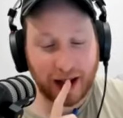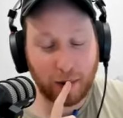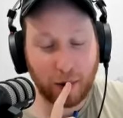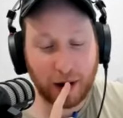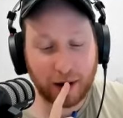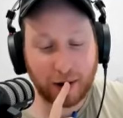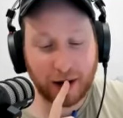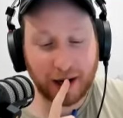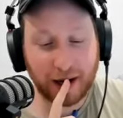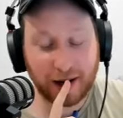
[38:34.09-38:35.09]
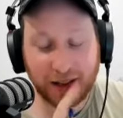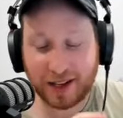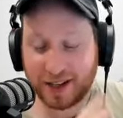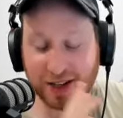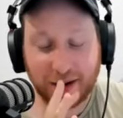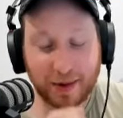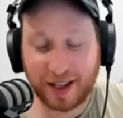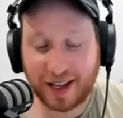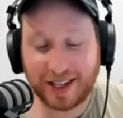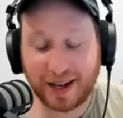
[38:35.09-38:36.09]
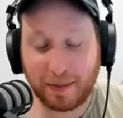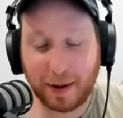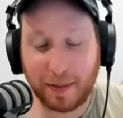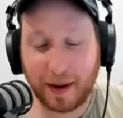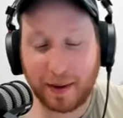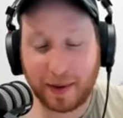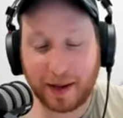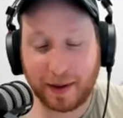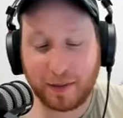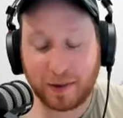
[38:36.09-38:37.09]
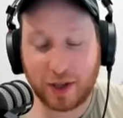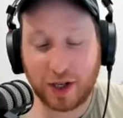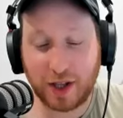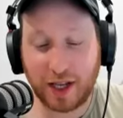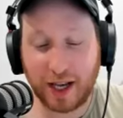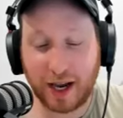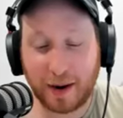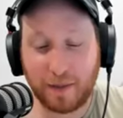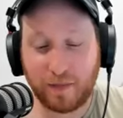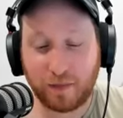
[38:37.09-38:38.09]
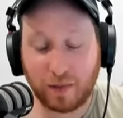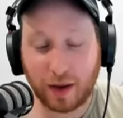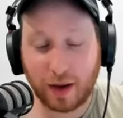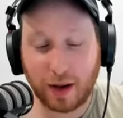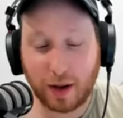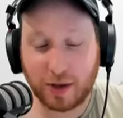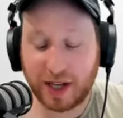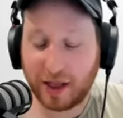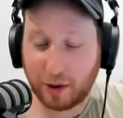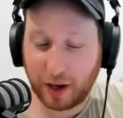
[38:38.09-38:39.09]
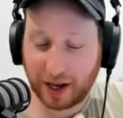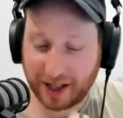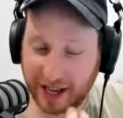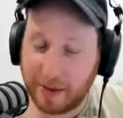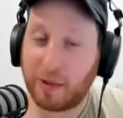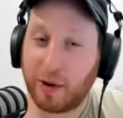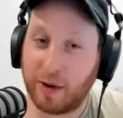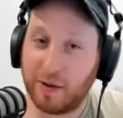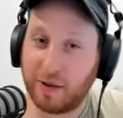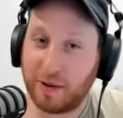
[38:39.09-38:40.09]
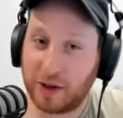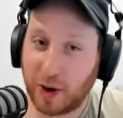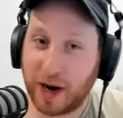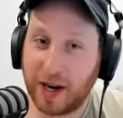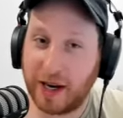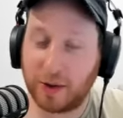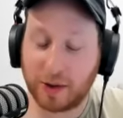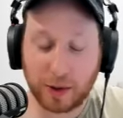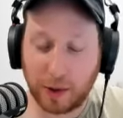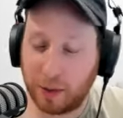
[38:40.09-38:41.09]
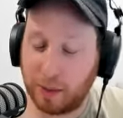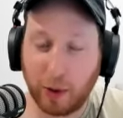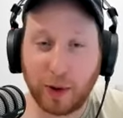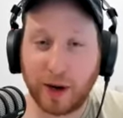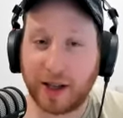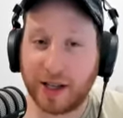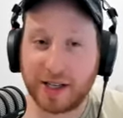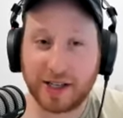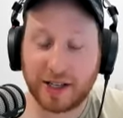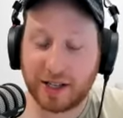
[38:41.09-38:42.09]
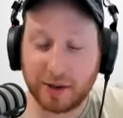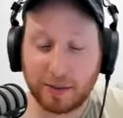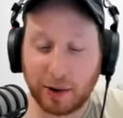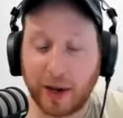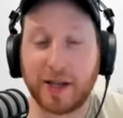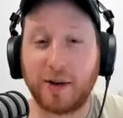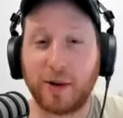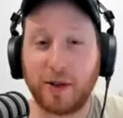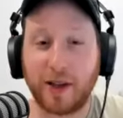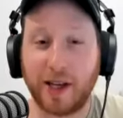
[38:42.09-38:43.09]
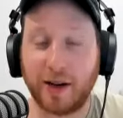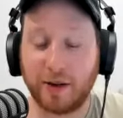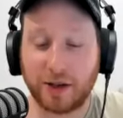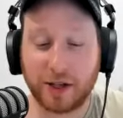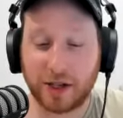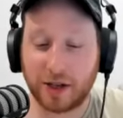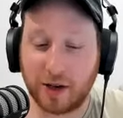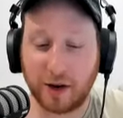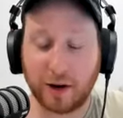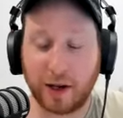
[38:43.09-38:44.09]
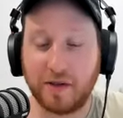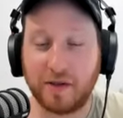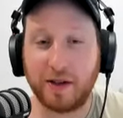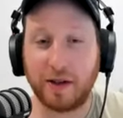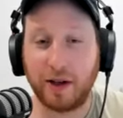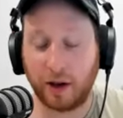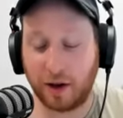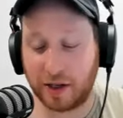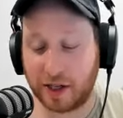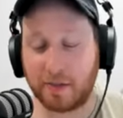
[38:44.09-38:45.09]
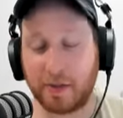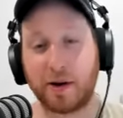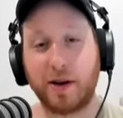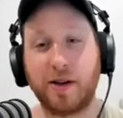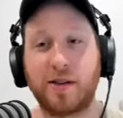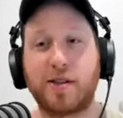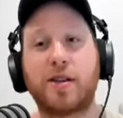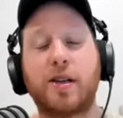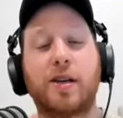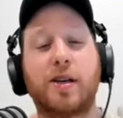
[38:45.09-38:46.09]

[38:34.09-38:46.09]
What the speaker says: I'm wondering, there's so many things that pop up. Was that through like the improv training, or were you born like this? Is this a parental thing, or just learned experience?